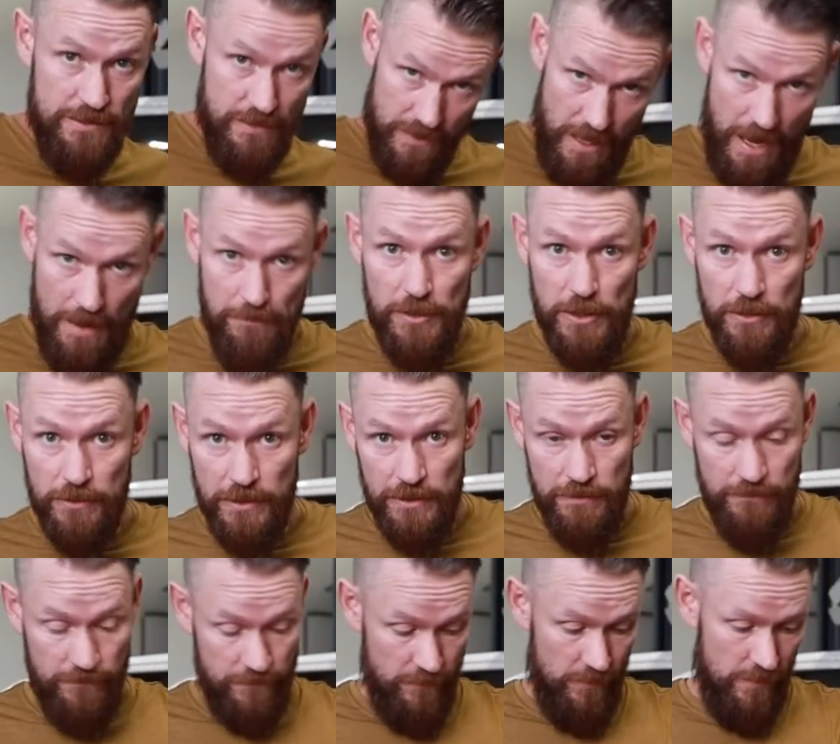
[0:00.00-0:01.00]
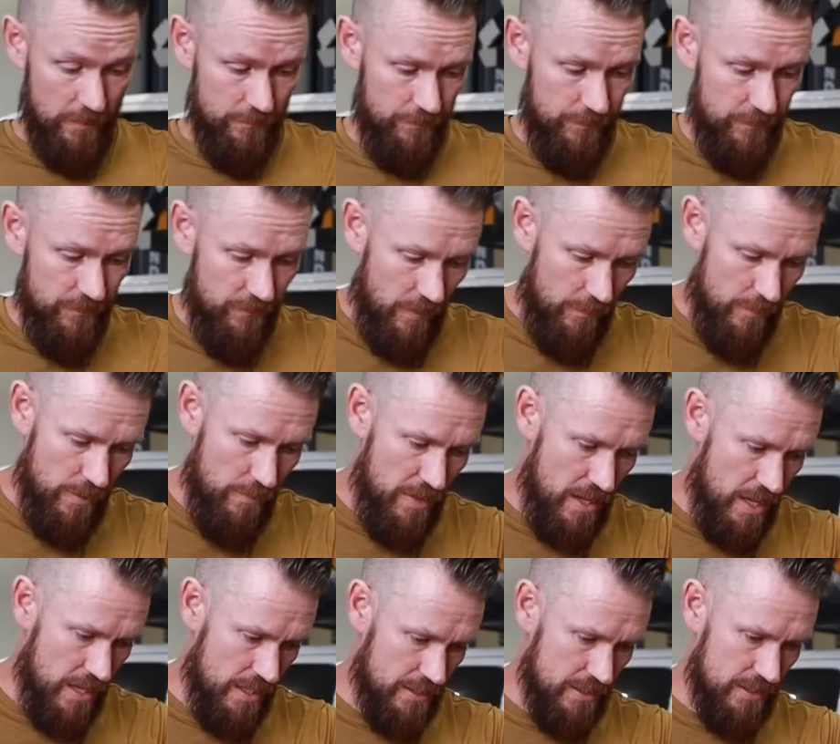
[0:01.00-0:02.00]
that got broken from it
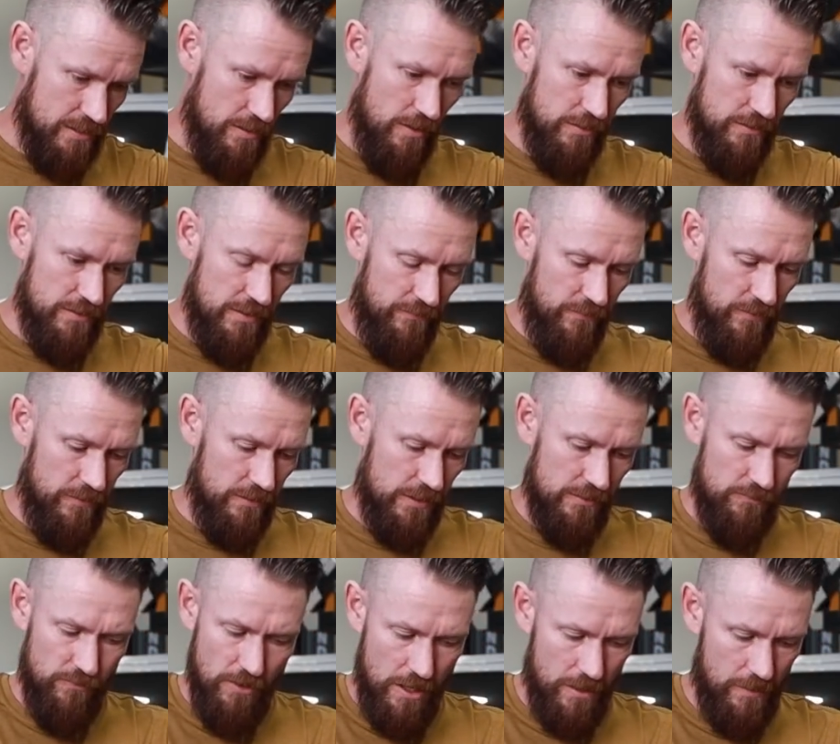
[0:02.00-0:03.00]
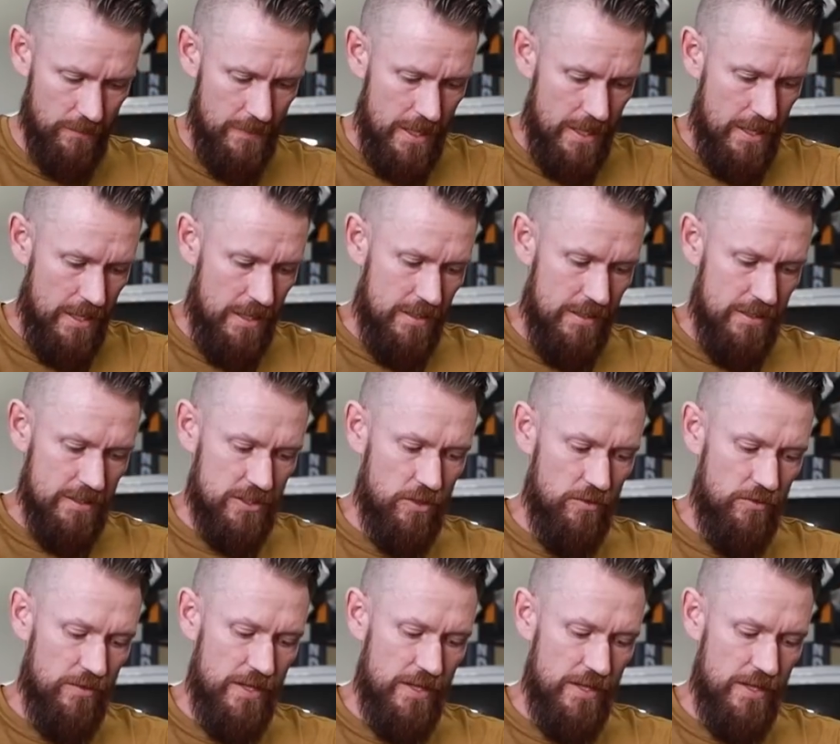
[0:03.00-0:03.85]
being installed different and wrong. So